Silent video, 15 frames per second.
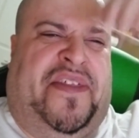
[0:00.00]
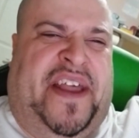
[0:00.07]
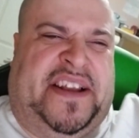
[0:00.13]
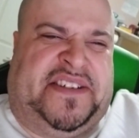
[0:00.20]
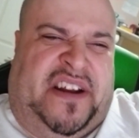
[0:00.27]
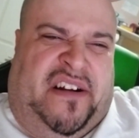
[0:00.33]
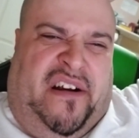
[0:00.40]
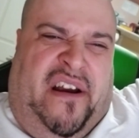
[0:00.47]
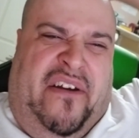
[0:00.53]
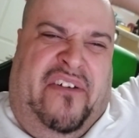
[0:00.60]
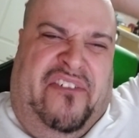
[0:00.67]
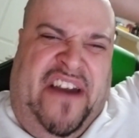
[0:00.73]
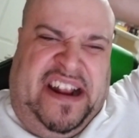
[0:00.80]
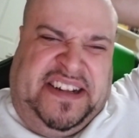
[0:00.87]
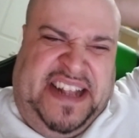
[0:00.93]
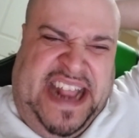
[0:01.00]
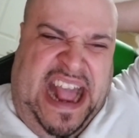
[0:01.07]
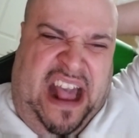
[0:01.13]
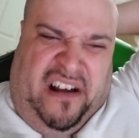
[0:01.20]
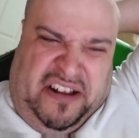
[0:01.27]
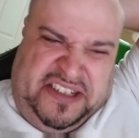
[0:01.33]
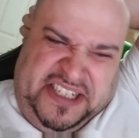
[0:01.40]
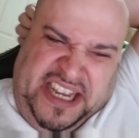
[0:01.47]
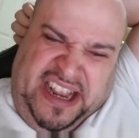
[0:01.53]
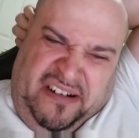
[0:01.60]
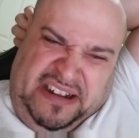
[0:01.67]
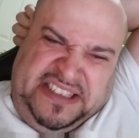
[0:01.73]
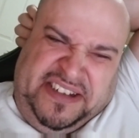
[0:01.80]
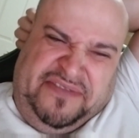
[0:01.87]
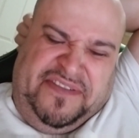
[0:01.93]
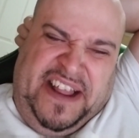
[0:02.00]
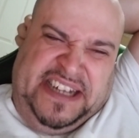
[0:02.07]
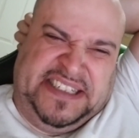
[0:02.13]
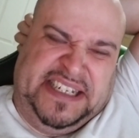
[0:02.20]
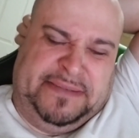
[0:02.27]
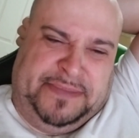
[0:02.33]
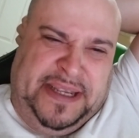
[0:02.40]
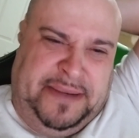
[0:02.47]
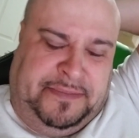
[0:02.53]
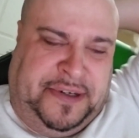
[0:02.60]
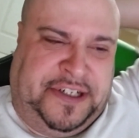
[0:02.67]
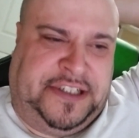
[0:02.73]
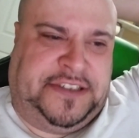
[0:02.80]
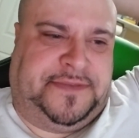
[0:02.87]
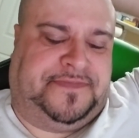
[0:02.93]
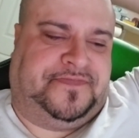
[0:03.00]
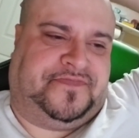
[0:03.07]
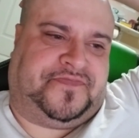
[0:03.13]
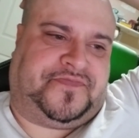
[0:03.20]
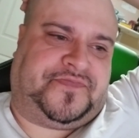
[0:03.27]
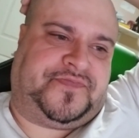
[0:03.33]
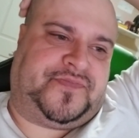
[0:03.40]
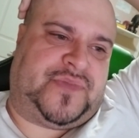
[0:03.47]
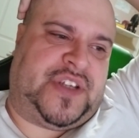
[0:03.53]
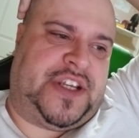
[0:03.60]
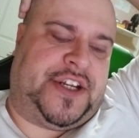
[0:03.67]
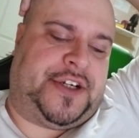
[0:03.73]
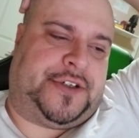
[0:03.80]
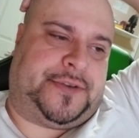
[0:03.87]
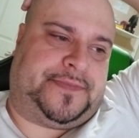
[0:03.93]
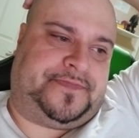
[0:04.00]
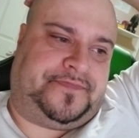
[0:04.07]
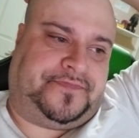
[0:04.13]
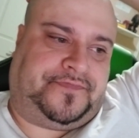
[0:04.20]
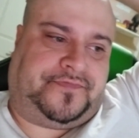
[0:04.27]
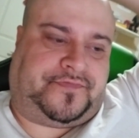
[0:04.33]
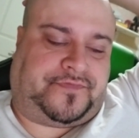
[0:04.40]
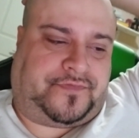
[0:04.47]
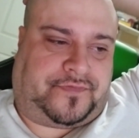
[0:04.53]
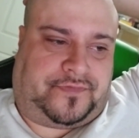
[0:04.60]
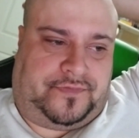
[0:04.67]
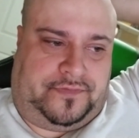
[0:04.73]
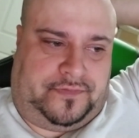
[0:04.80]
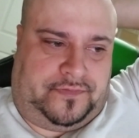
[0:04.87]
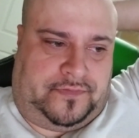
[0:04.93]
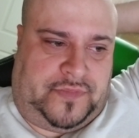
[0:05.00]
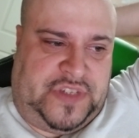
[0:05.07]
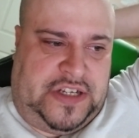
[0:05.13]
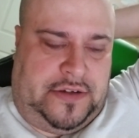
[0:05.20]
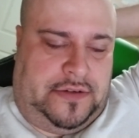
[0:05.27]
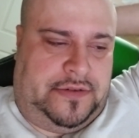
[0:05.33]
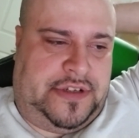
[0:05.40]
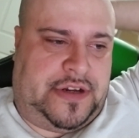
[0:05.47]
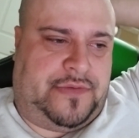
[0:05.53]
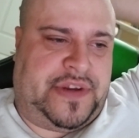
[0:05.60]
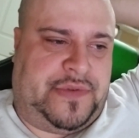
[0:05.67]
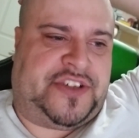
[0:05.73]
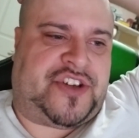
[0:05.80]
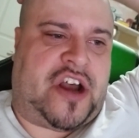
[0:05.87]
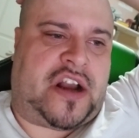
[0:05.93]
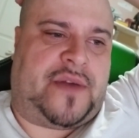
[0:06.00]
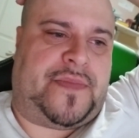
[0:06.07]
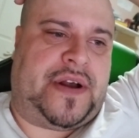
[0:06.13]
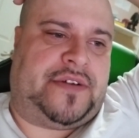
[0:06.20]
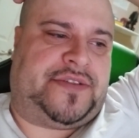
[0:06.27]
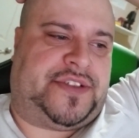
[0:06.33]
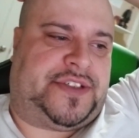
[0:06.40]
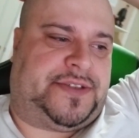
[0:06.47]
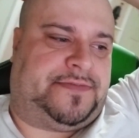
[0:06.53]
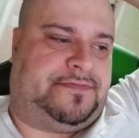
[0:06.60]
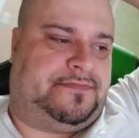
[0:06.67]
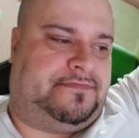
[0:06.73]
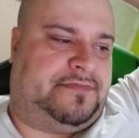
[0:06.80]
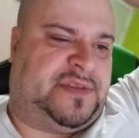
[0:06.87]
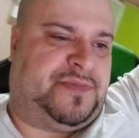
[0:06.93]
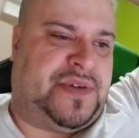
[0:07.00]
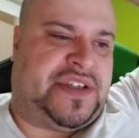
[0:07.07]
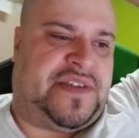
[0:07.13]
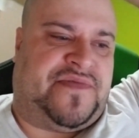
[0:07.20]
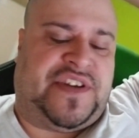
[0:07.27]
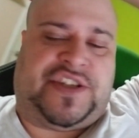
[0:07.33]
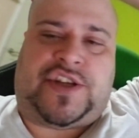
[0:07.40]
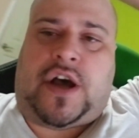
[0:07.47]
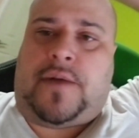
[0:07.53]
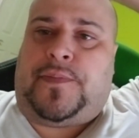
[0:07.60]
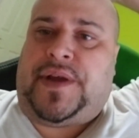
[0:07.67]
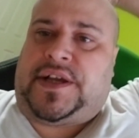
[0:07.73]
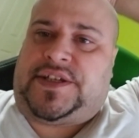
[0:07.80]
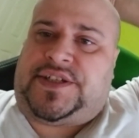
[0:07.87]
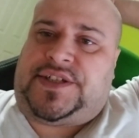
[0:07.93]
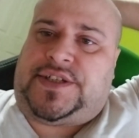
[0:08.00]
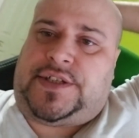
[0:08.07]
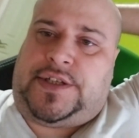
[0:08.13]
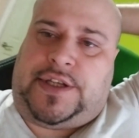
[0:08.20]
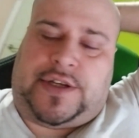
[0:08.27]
things that are affecting housing, what's affecting people. You know, we could talk about specific topics.